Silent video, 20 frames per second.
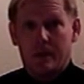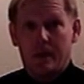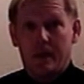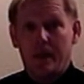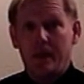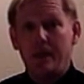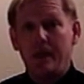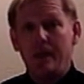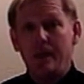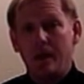
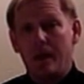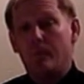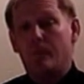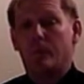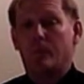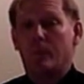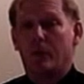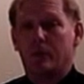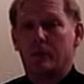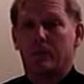Any
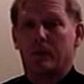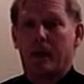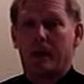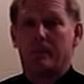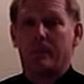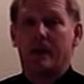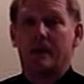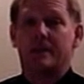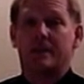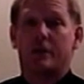number
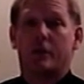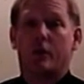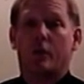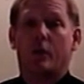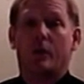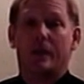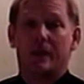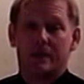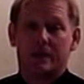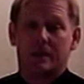multiplied by
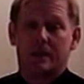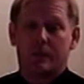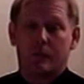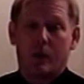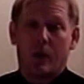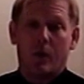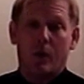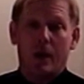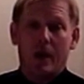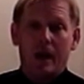0 is
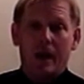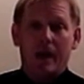0.